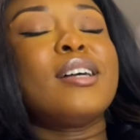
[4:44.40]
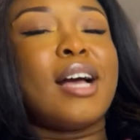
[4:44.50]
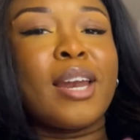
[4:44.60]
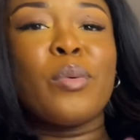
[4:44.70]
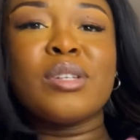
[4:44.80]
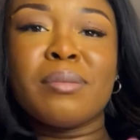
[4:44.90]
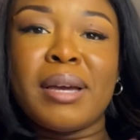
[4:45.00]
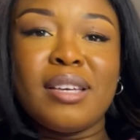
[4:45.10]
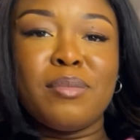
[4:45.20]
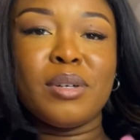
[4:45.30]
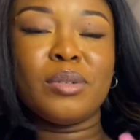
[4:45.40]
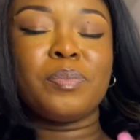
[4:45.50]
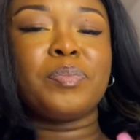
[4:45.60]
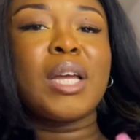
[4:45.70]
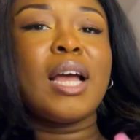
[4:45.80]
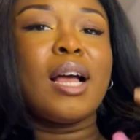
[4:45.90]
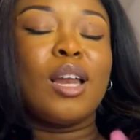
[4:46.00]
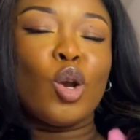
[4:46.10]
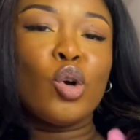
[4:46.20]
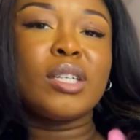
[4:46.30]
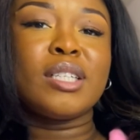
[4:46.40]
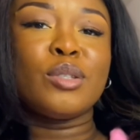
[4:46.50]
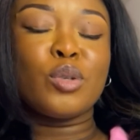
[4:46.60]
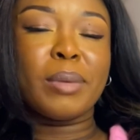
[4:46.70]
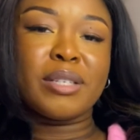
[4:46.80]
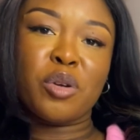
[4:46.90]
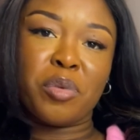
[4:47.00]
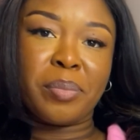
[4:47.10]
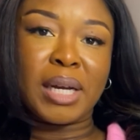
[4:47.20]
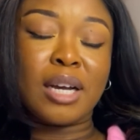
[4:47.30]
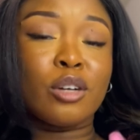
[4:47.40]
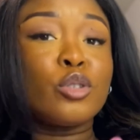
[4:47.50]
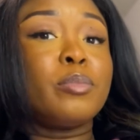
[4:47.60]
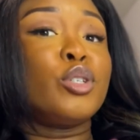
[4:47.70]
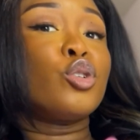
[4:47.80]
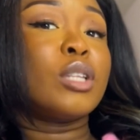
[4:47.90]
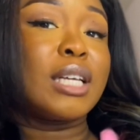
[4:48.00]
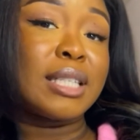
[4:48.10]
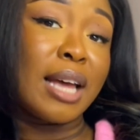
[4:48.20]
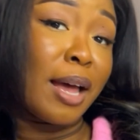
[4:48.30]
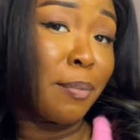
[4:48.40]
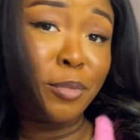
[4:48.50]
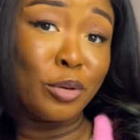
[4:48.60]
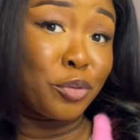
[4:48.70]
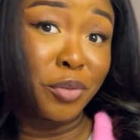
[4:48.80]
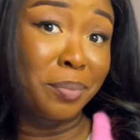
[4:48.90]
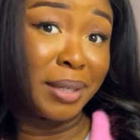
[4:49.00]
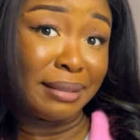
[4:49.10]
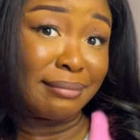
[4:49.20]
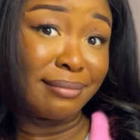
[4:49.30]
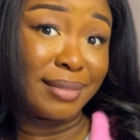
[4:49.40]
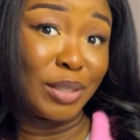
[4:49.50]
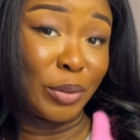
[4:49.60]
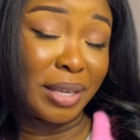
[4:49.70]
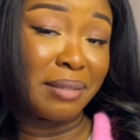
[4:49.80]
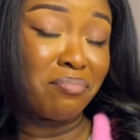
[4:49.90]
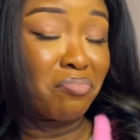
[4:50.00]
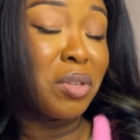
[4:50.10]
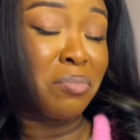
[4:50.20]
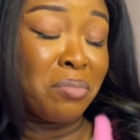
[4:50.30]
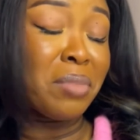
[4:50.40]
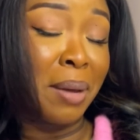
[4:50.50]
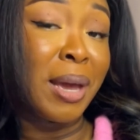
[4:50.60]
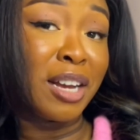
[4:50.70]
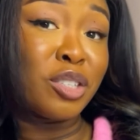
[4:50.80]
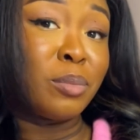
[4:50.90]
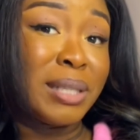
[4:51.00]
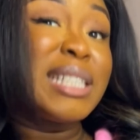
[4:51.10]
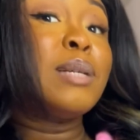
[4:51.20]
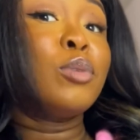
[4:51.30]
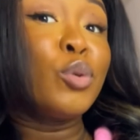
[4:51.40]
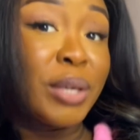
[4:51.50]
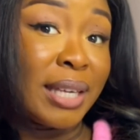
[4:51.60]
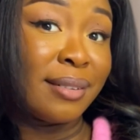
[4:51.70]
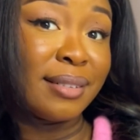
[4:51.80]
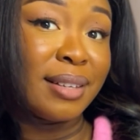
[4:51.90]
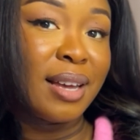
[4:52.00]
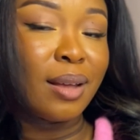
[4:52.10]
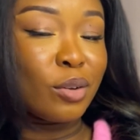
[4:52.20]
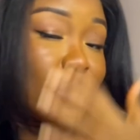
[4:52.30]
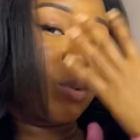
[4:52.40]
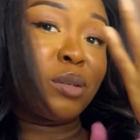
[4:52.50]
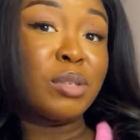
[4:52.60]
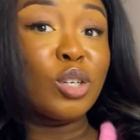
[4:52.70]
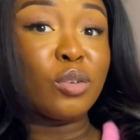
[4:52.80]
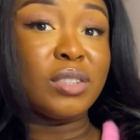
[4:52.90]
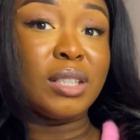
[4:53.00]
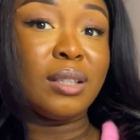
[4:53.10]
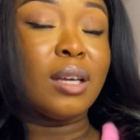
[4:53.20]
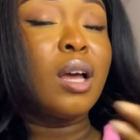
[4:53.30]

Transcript: And I went to my email, logged into my CELPIP account to be sure that I'm not dreaming. Okay, I might actually be sleep looking because it was middle of the